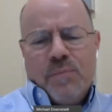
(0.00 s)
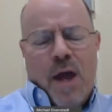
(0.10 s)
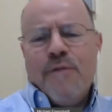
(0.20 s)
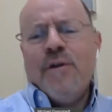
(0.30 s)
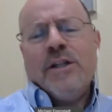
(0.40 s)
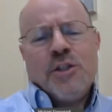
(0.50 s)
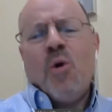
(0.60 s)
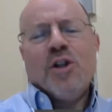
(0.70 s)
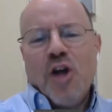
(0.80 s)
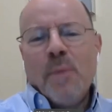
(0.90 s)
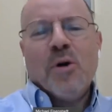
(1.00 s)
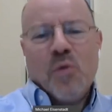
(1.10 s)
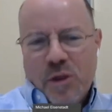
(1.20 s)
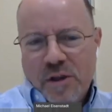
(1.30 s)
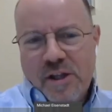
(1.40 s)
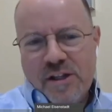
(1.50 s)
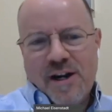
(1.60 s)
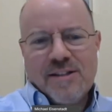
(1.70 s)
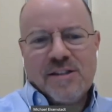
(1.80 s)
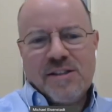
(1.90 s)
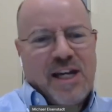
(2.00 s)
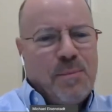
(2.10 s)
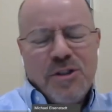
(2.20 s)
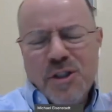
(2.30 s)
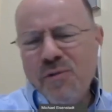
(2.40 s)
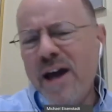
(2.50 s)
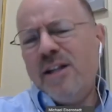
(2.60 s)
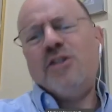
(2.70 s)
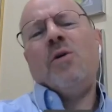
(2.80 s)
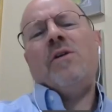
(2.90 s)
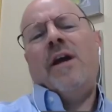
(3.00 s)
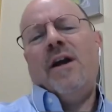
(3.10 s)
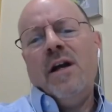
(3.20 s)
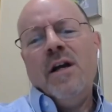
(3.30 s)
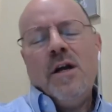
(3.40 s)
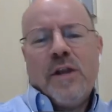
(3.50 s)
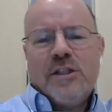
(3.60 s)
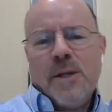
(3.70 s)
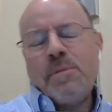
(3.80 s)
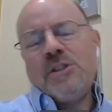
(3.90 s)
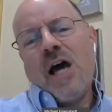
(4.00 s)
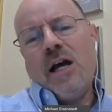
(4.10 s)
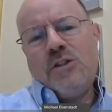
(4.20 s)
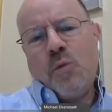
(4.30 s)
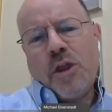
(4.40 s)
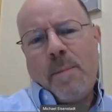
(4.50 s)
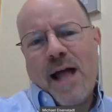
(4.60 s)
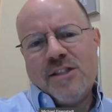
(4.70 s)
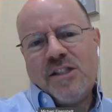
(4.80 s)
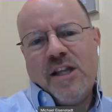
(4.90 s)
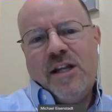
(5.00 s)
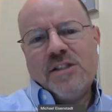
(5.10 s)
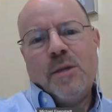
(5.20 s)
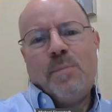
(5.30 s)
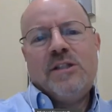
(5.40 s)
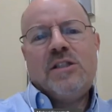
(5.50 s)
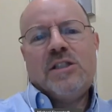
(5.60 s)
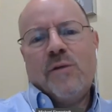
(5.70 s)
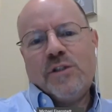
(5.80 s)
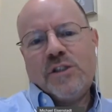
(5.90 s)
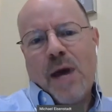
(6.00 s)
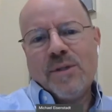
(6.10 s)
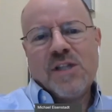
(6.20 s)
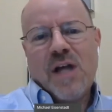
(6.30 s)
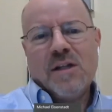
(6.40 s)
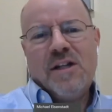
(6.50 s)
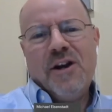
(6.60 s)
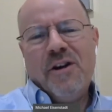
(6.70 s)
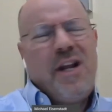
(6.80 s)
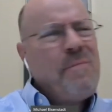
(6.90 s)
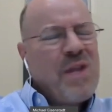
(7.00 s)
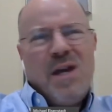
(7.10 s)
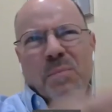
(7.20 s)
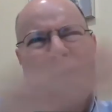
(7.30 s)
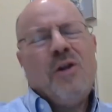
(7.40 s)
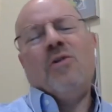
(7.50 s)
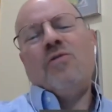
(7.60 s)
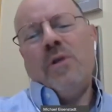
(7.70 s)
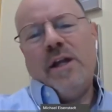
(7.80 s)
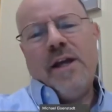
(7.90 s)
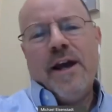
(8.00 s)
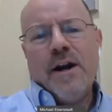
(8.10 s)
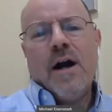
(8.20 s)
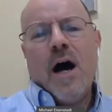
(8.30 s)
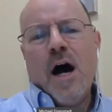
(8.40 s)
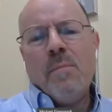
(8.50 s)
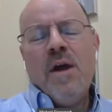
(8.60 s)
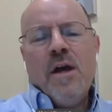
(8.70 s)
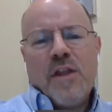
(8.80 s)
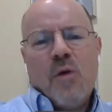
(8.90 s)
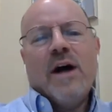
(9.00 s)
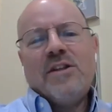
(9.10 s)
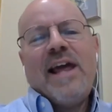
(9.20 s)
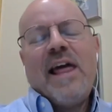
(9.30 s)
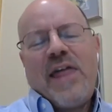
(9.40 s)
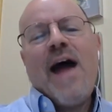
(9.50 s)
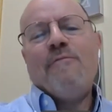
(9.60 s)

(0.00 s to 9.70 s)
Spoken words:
a very small number within the entire society. Most Iranians don't care. They sympathize with the Palestinians on the basis of Islamic solidarity, but they don't really care. They have